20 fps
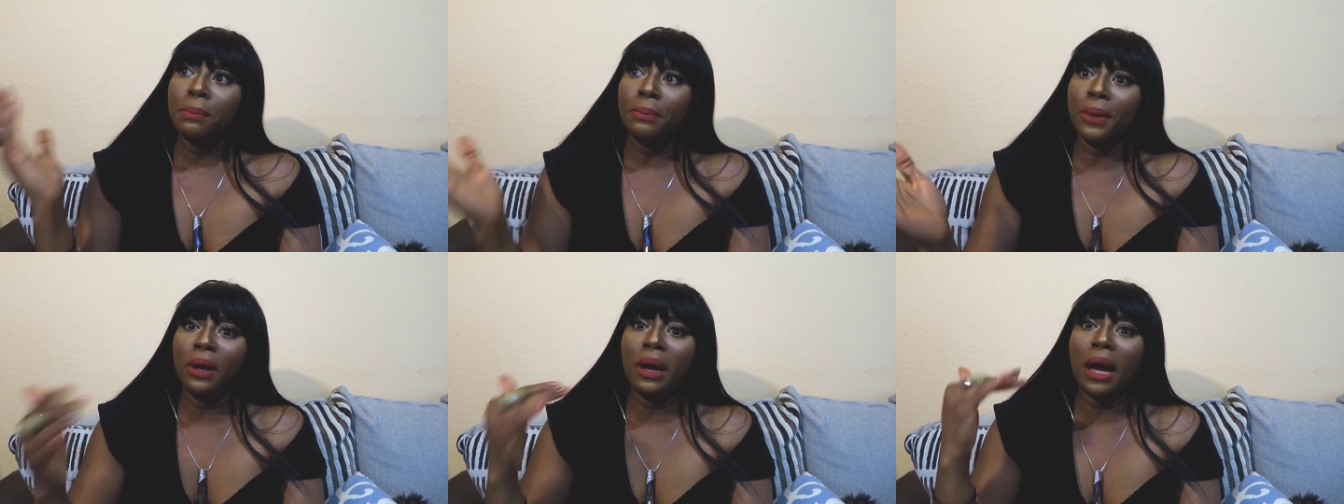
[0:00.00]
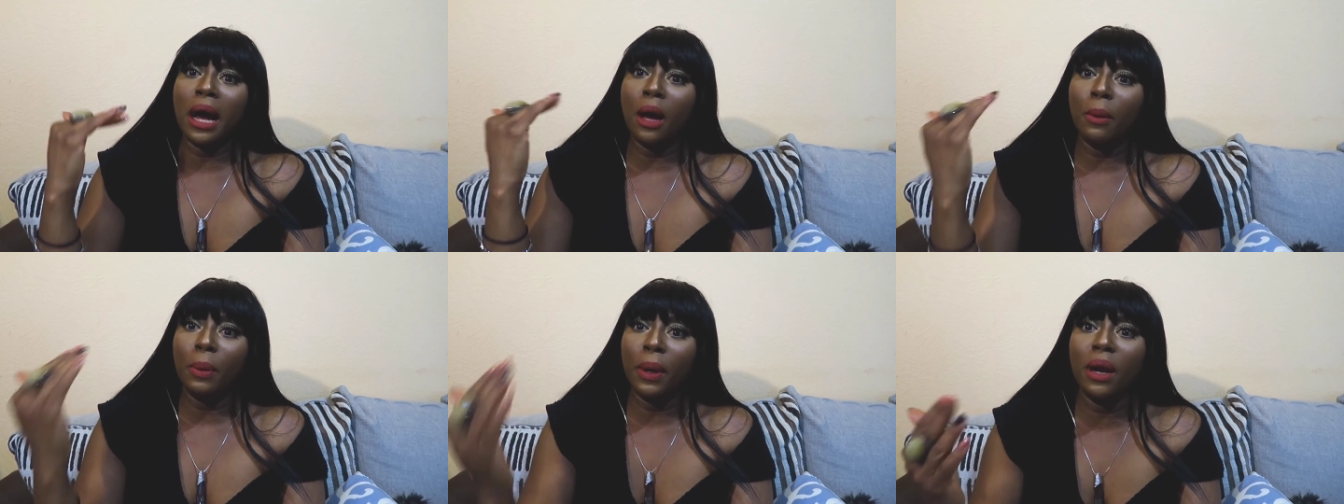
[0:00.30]

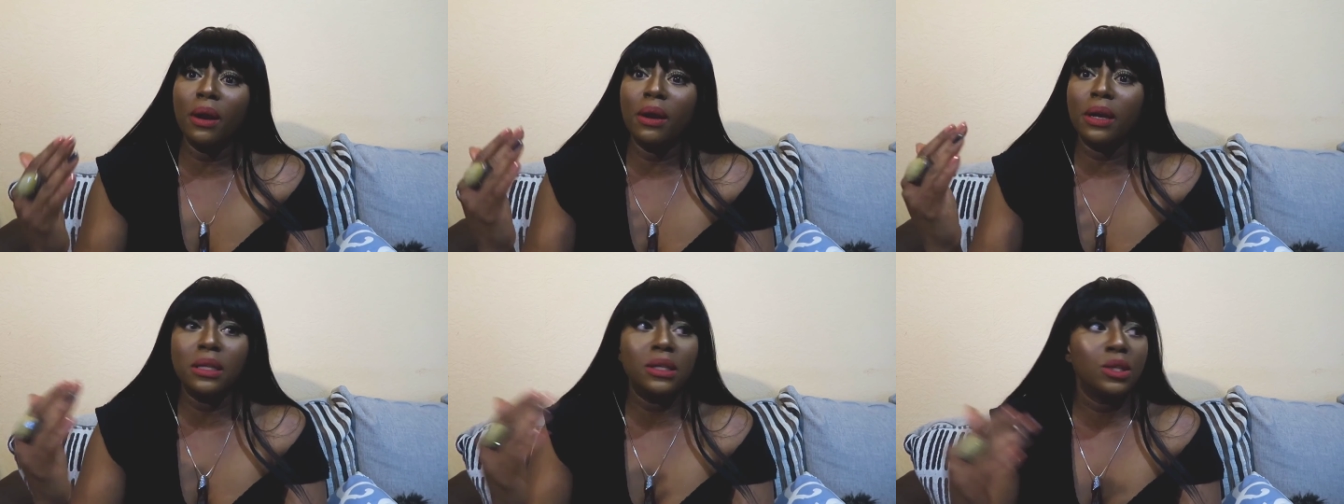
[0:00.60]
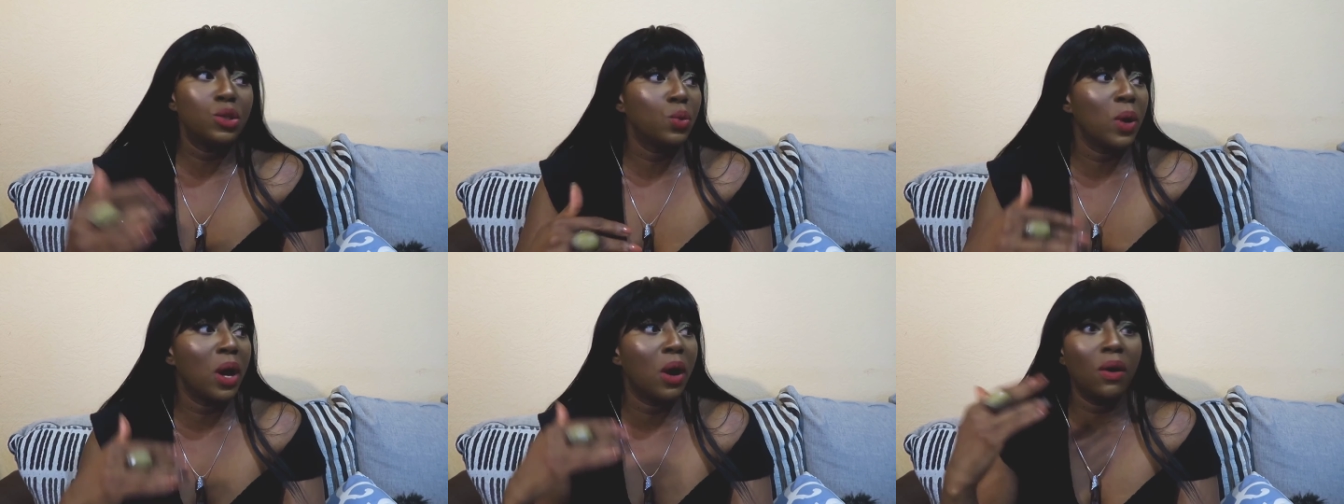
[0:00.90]
But our
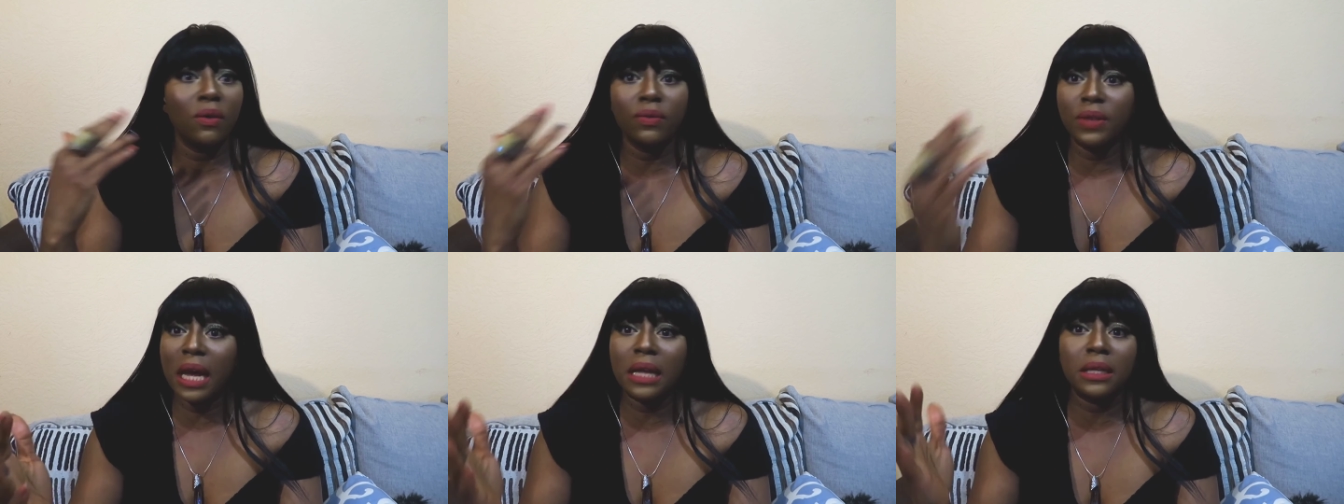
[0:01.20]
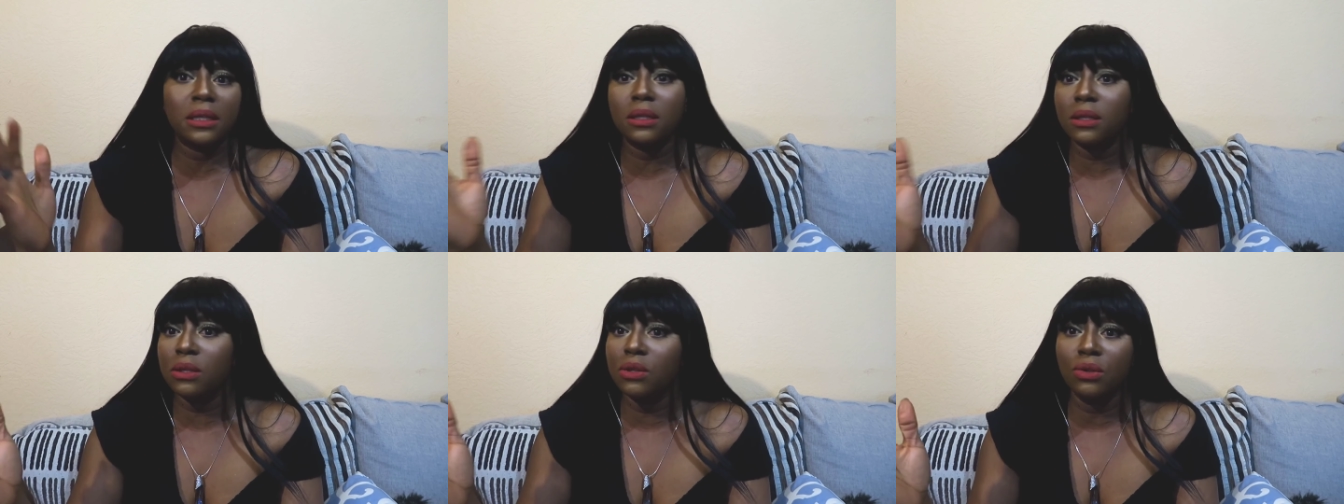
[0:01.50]
parents were of
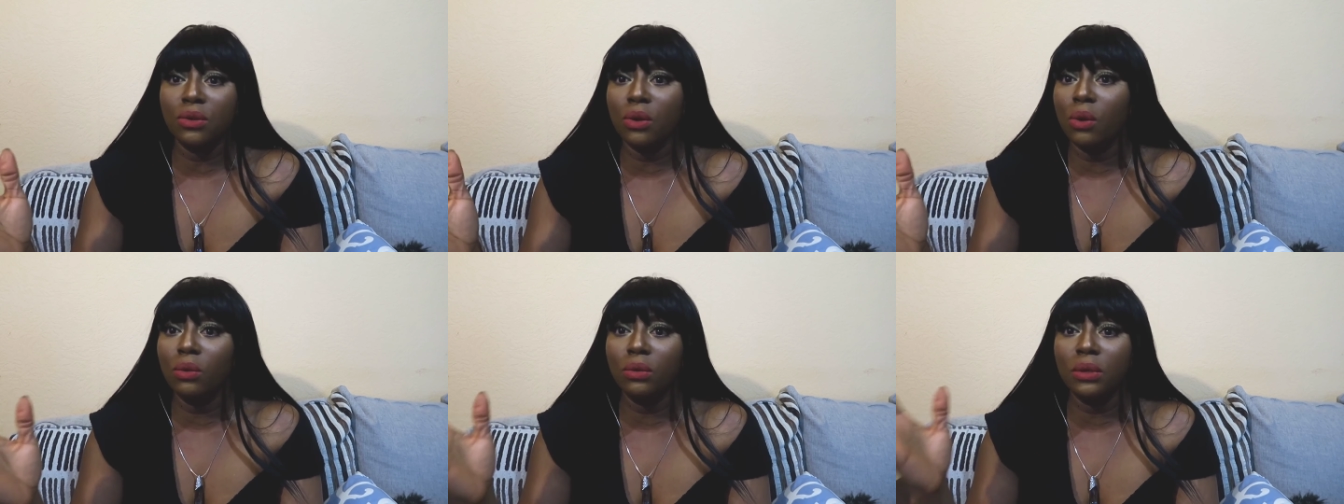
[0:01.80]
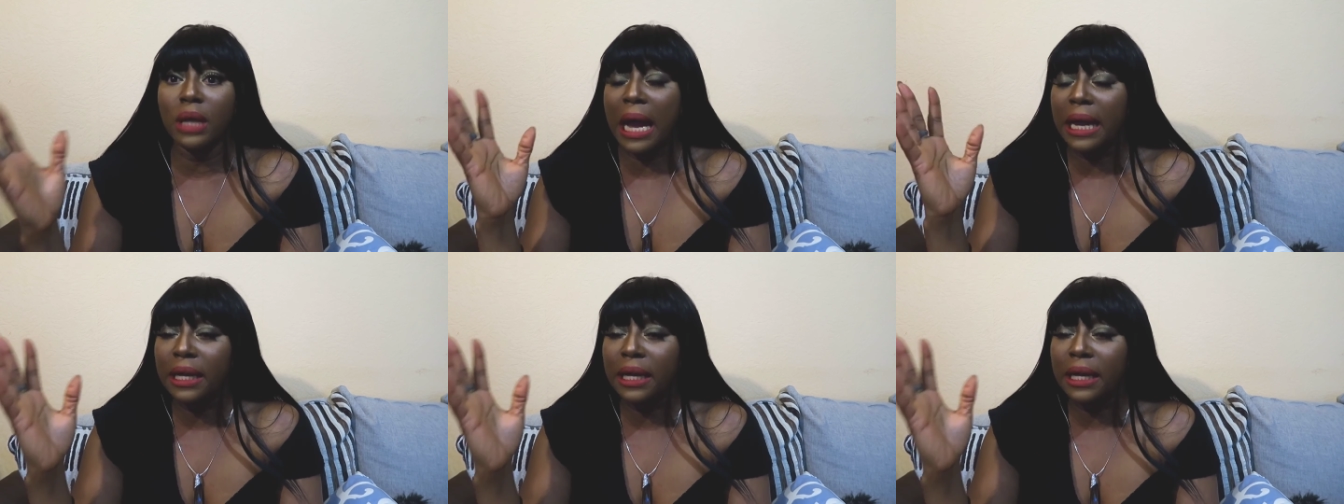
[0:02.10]
that, you know,